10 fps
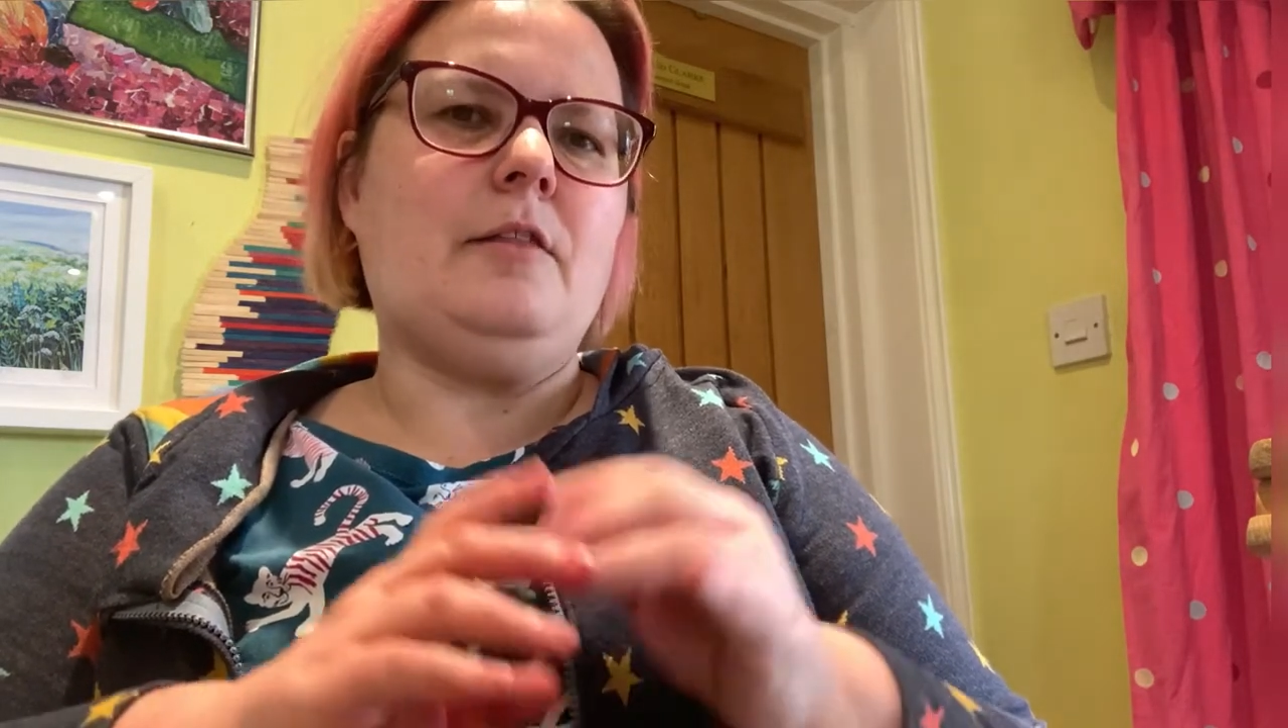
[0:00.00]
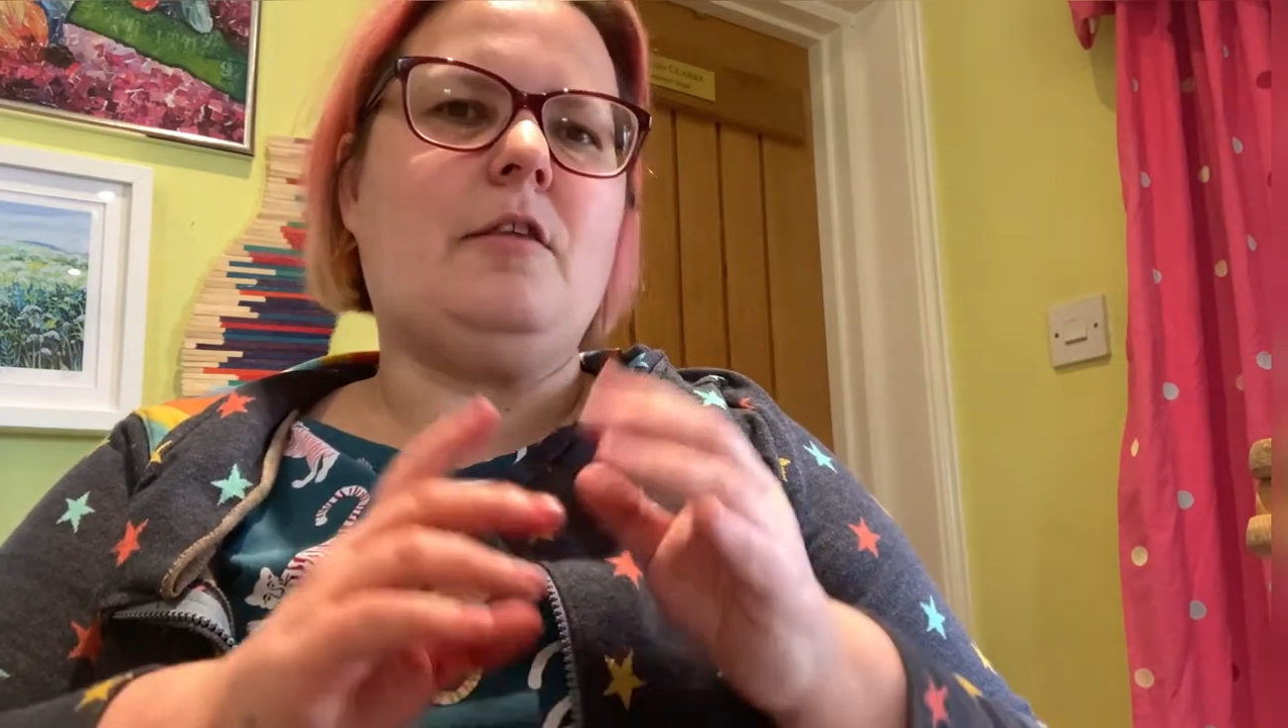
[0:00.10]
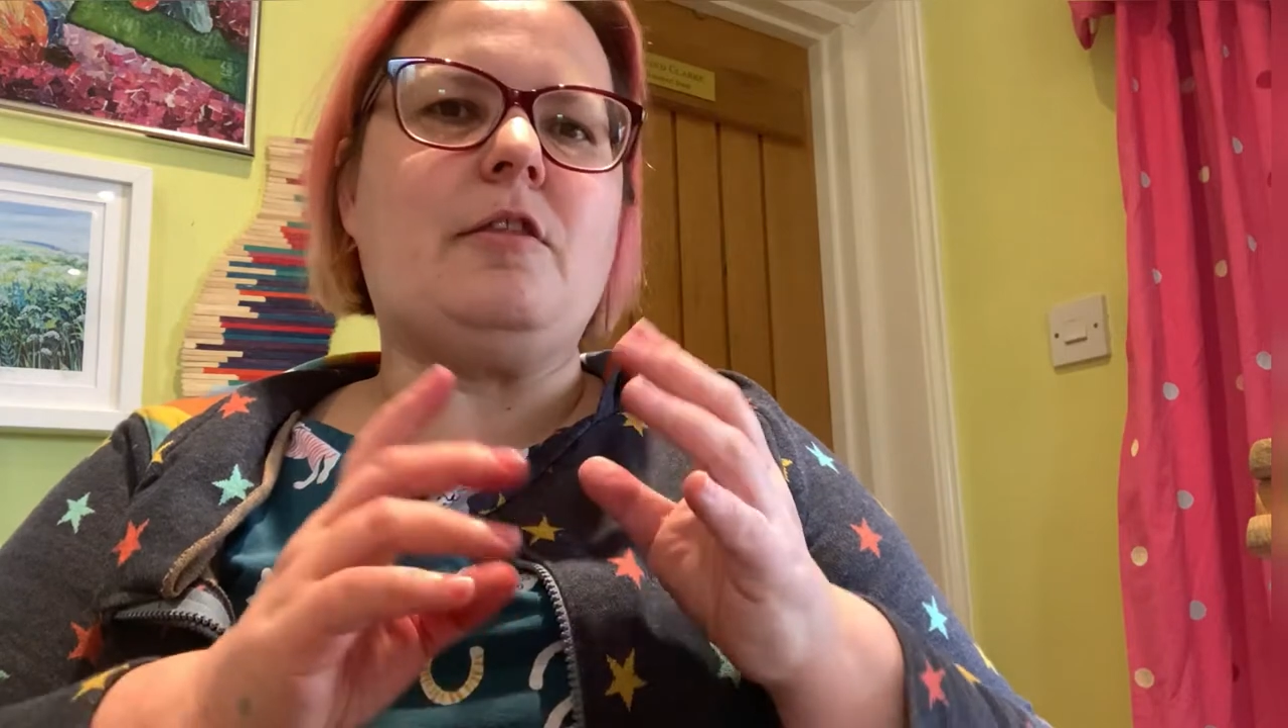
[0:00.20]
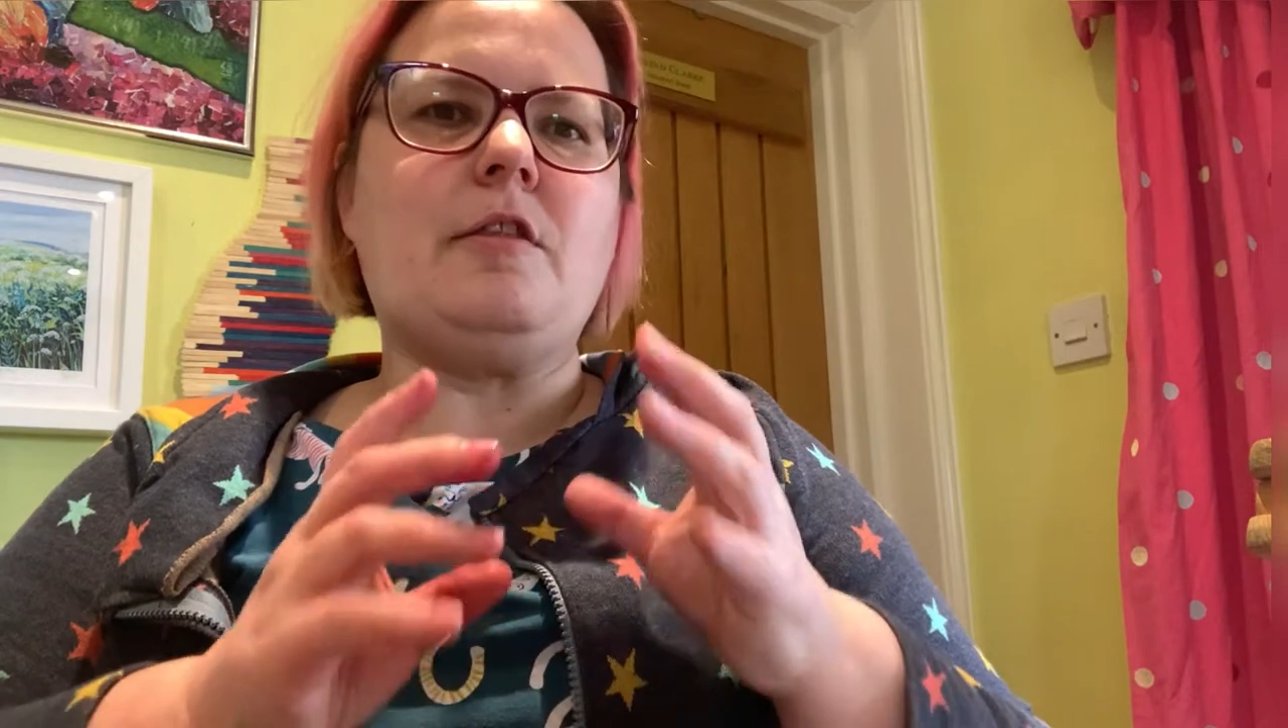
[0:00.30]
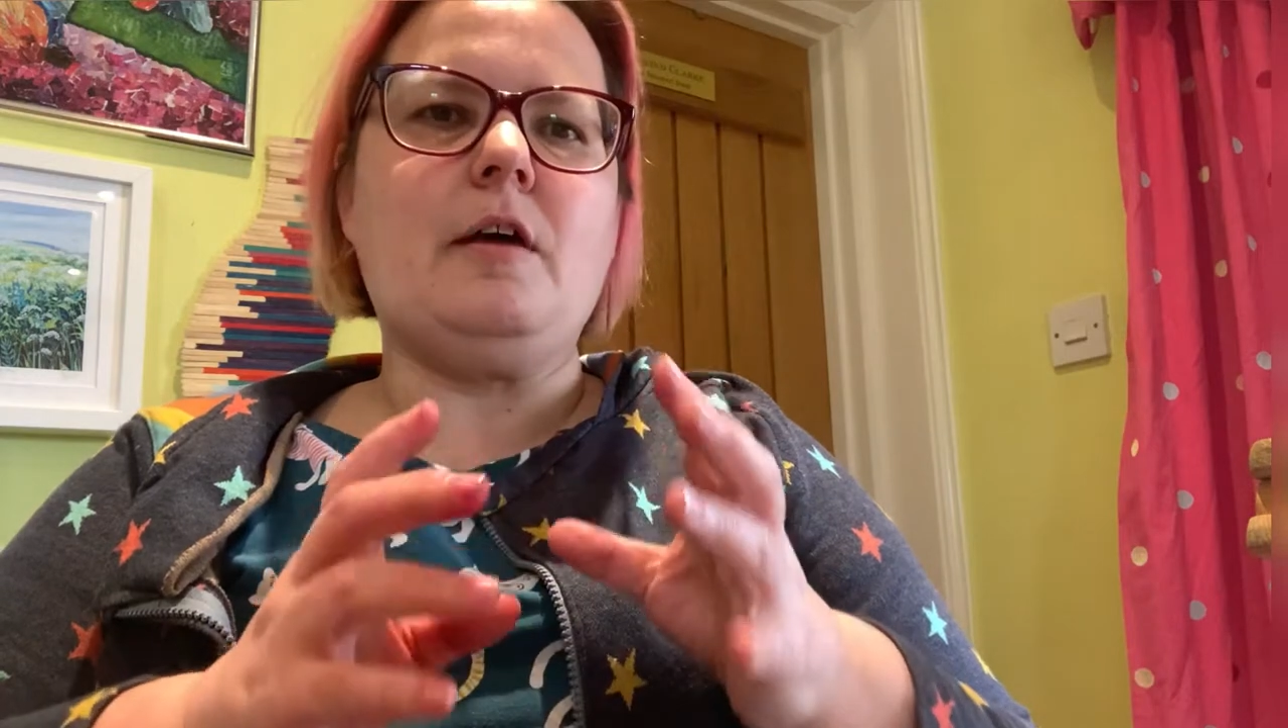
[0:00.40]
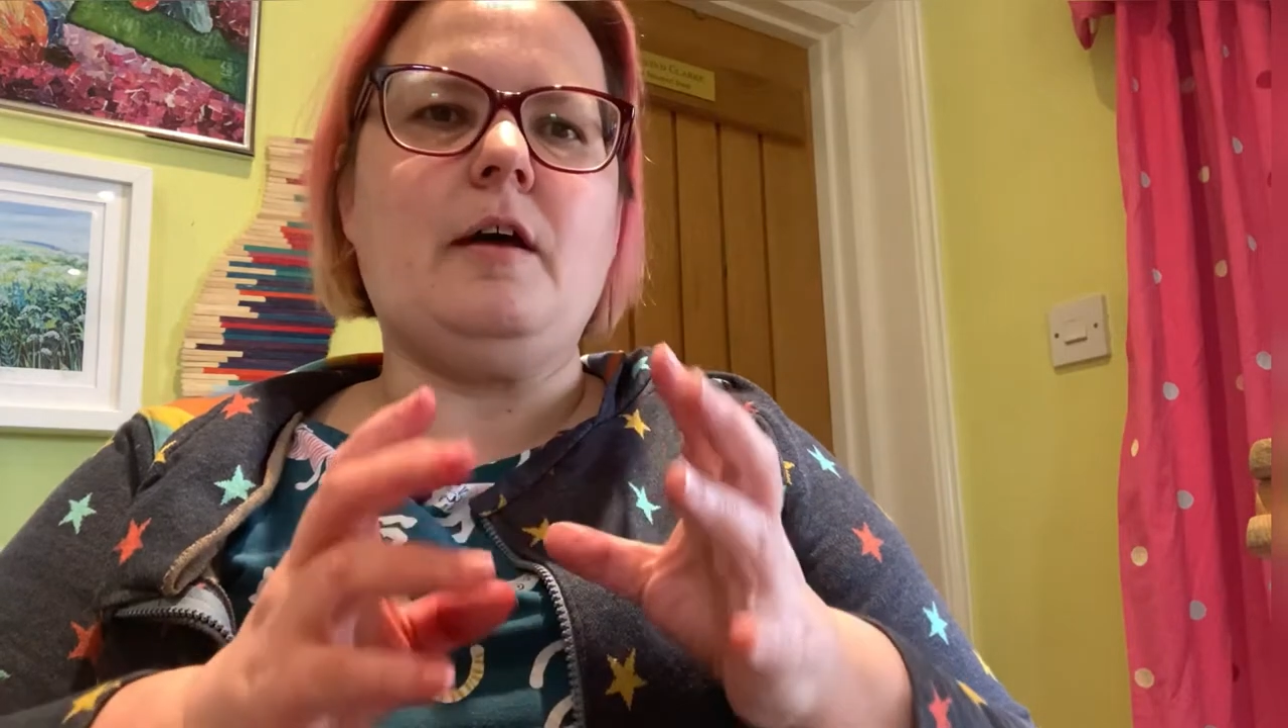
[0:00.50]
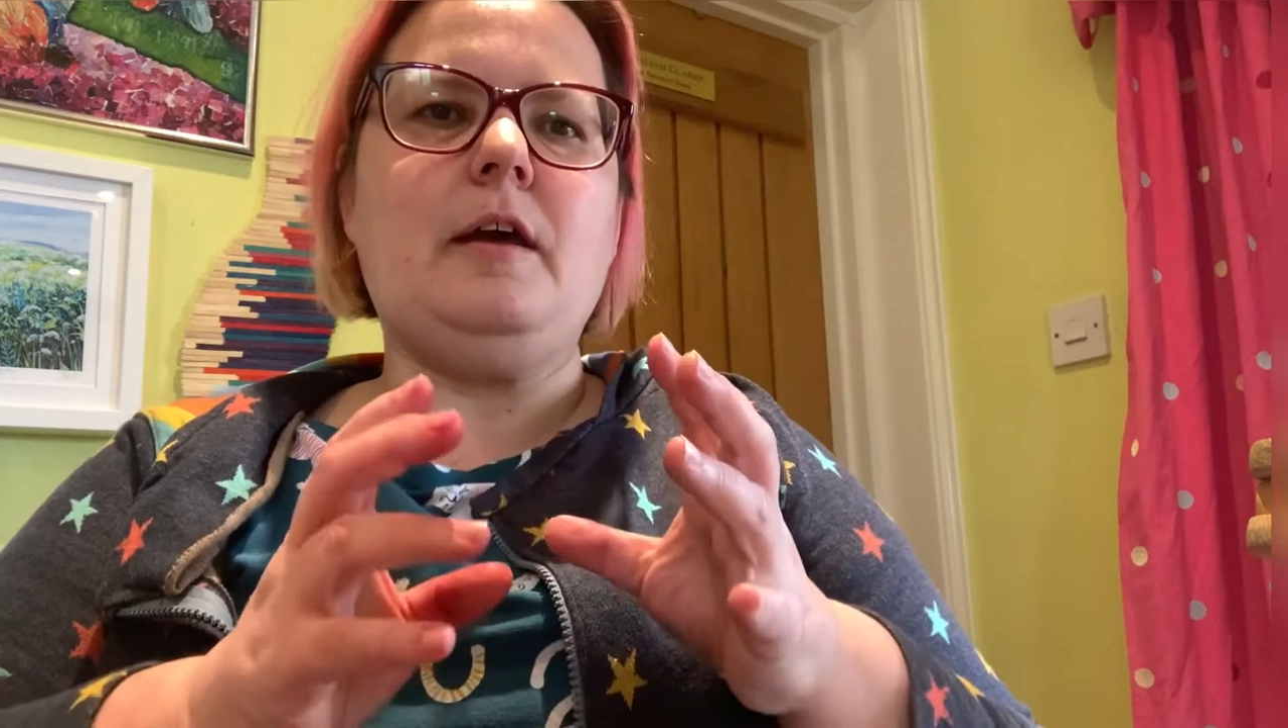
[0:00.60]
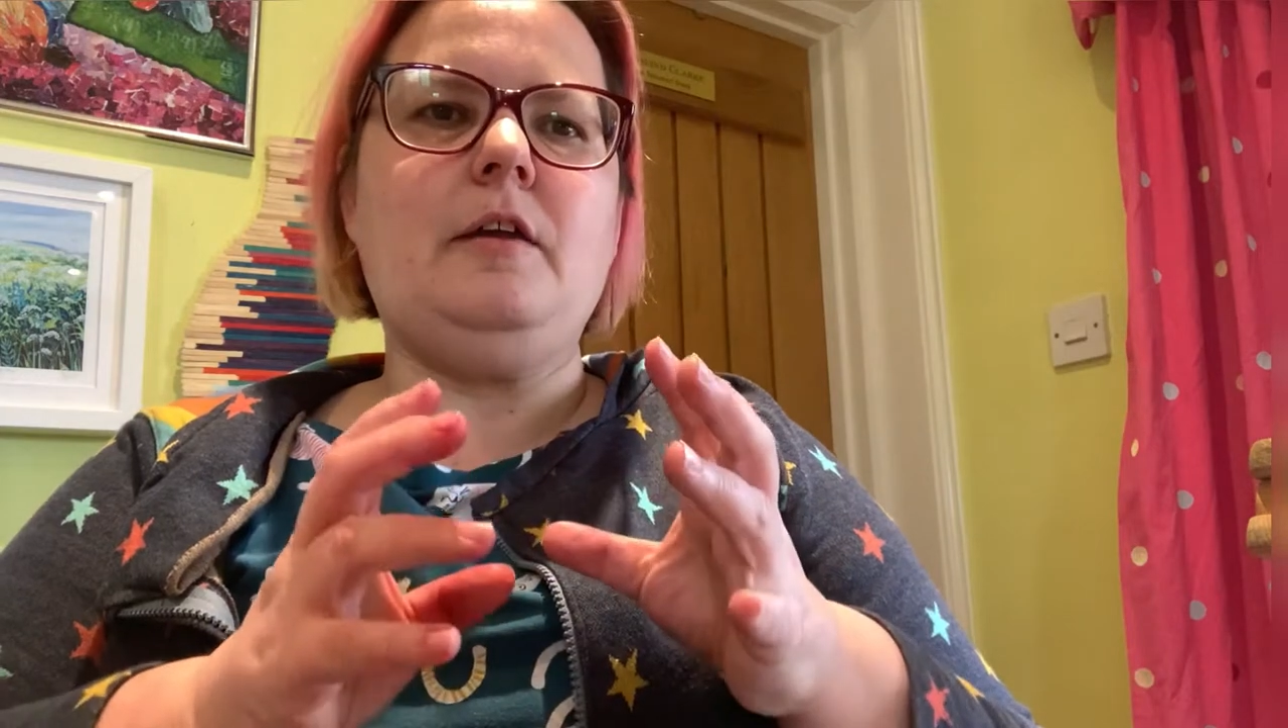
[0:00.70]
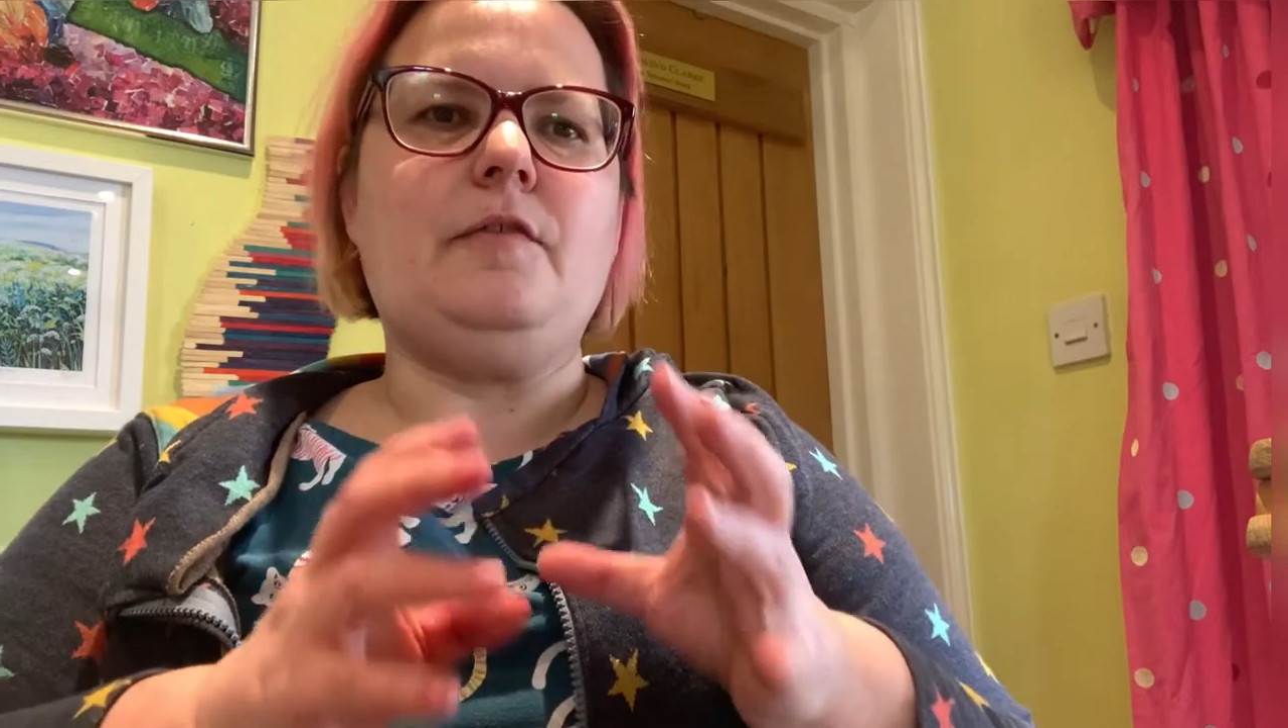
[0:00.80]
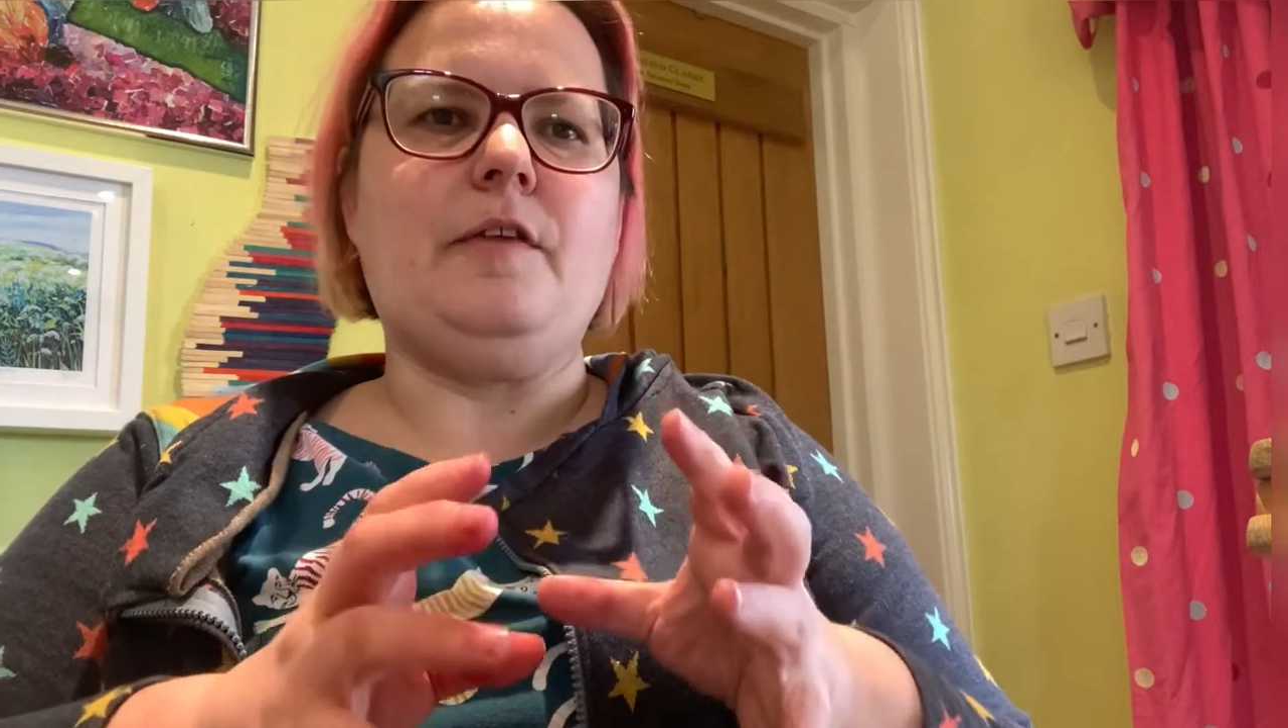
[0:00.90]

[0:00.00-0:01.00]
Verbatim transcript: designed